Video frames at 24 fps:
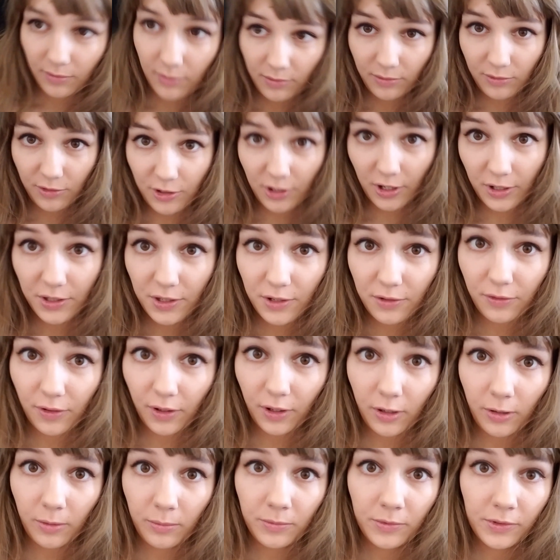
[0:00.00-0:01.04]
Just
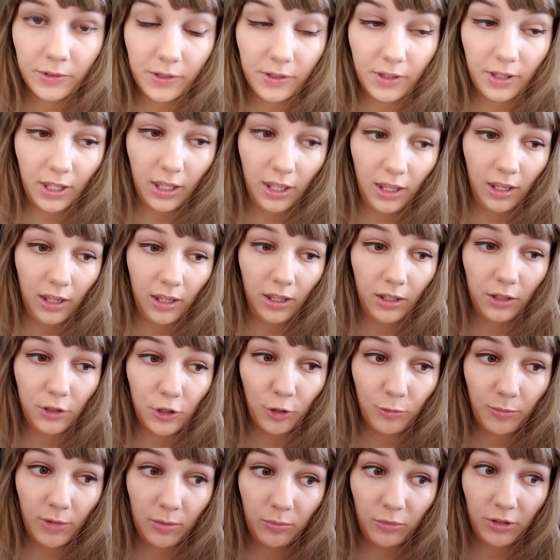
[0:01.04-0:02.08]
filmed the
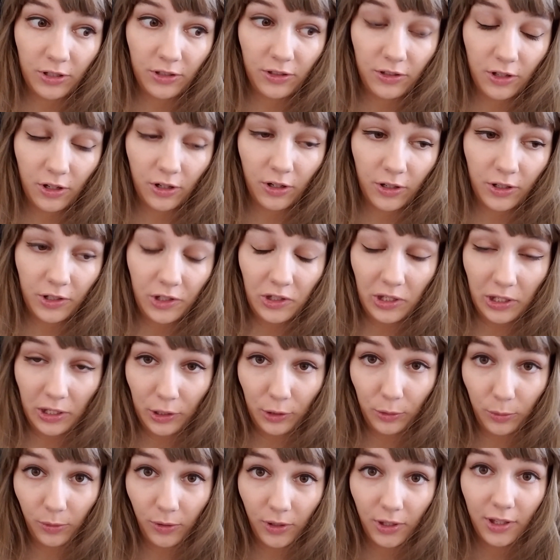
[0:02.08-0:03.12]
You're My Prisoner
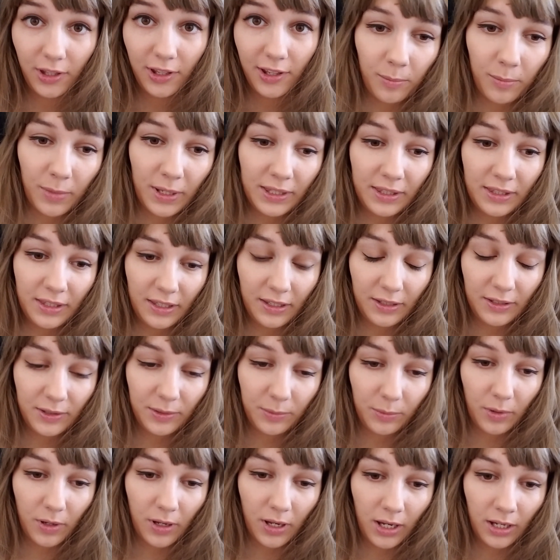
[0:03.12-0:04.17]
sequel. In this
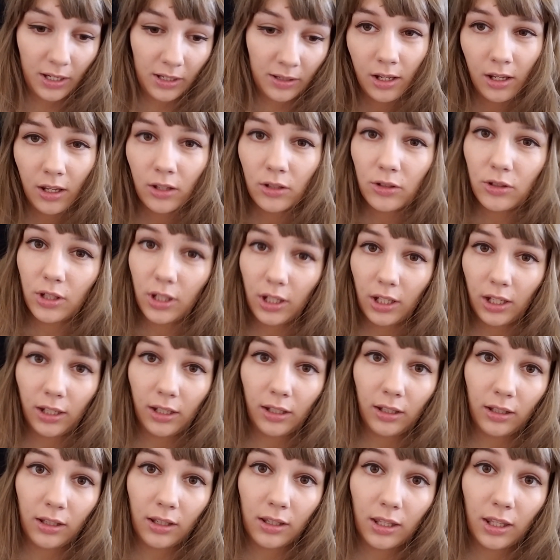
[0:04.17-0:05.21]
one,
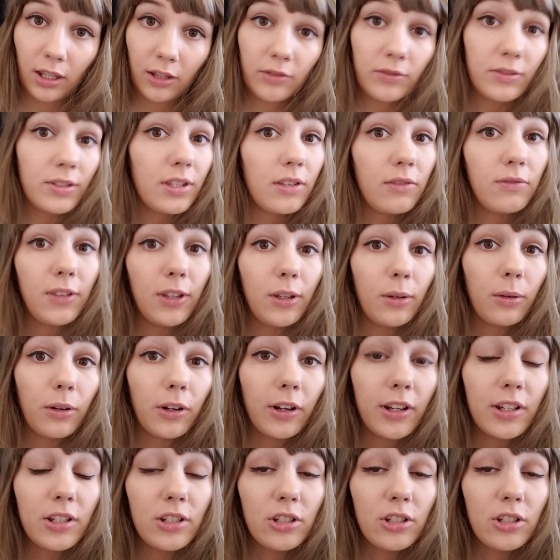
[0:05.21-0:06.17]
she gives the viewer a